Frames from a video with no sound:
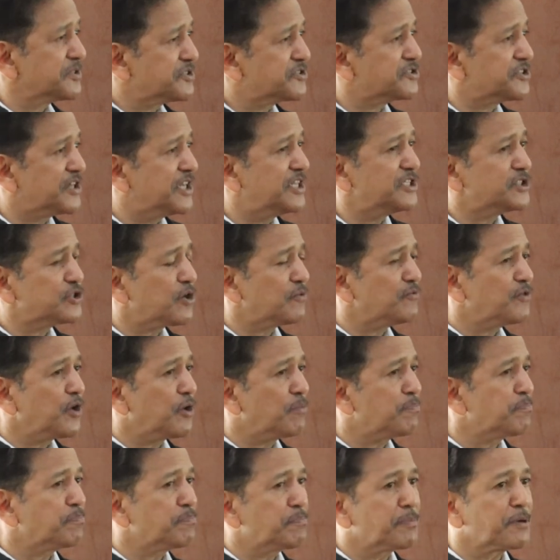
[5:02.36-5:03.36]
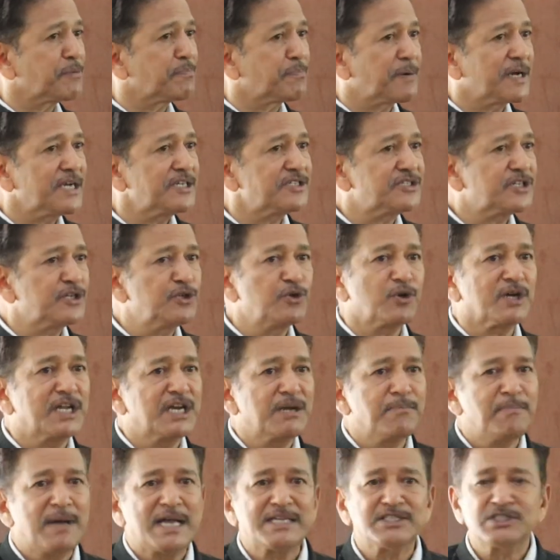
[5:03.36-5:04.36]
stage of your preparation. You
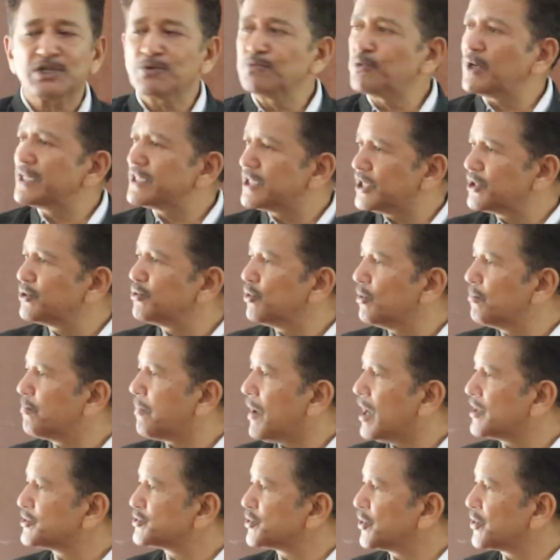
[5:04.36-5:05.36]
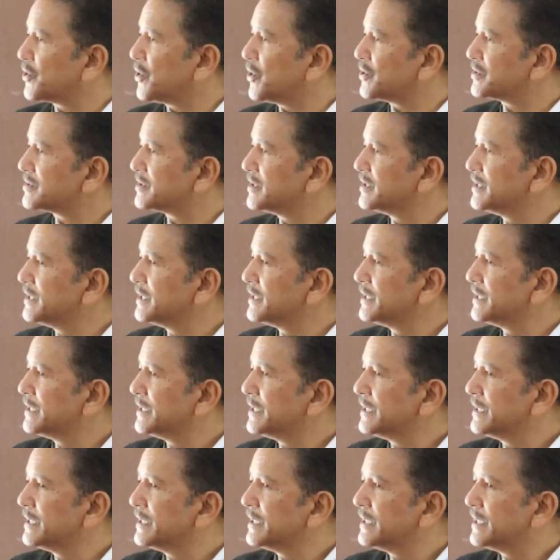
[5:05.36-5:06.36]
can imagine whether you will pass or not.
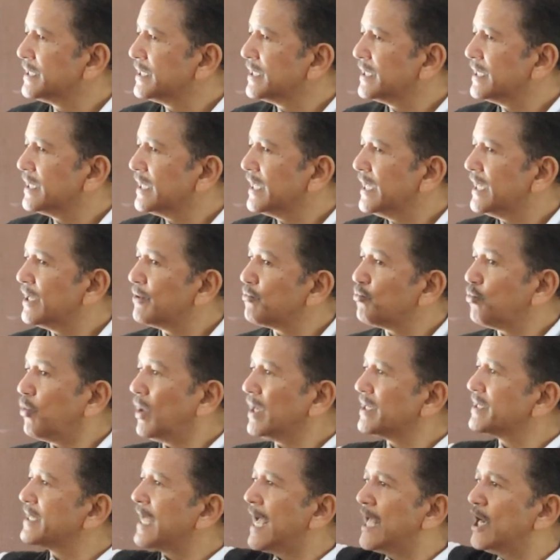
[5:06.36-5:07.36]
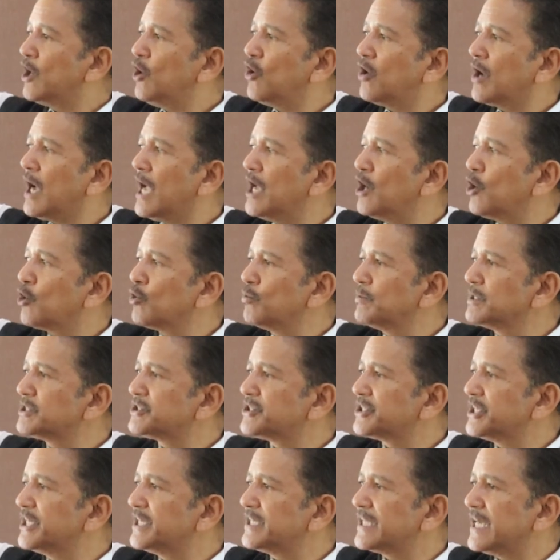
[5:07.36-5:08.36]
And one dialogue I
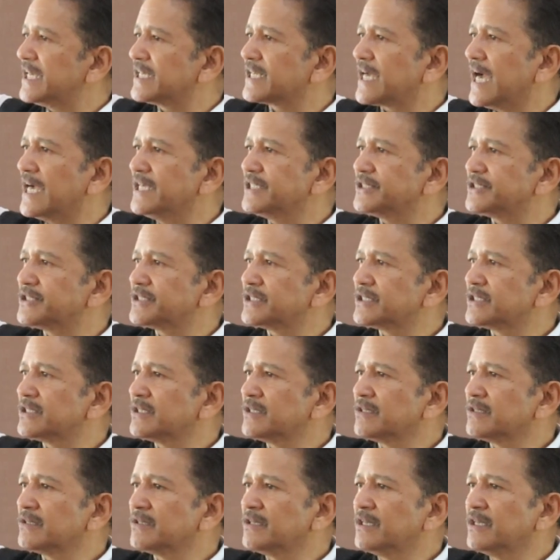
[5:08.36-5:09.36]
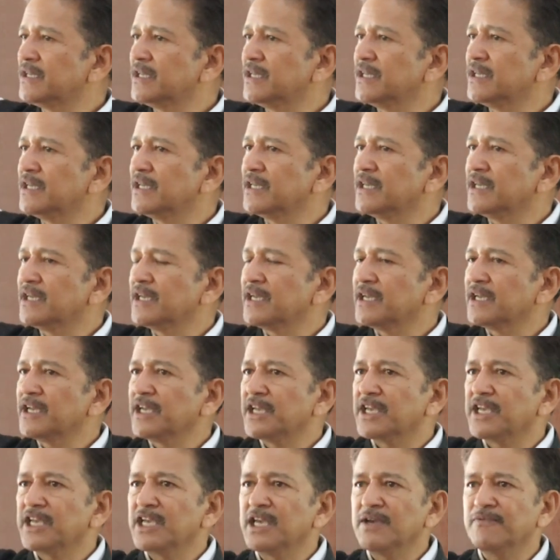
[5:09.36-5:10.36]
always say that, guys,
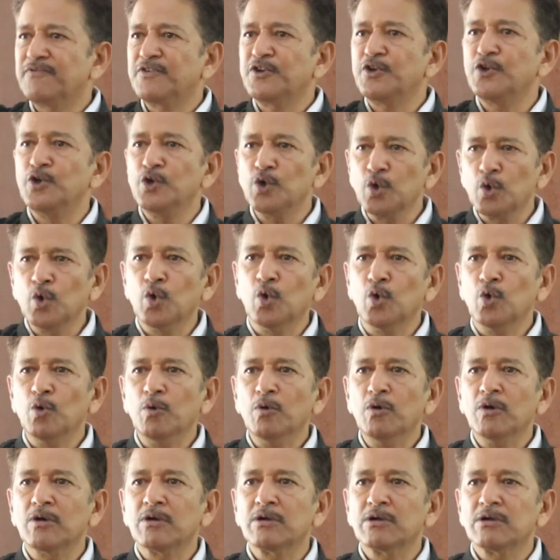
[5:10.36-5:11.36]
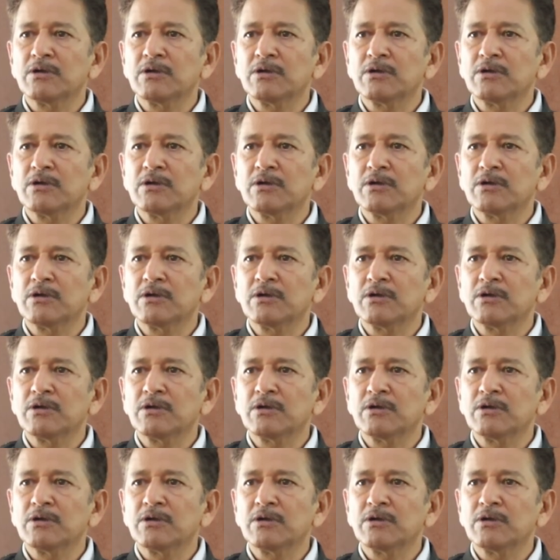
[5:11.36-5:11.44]
if you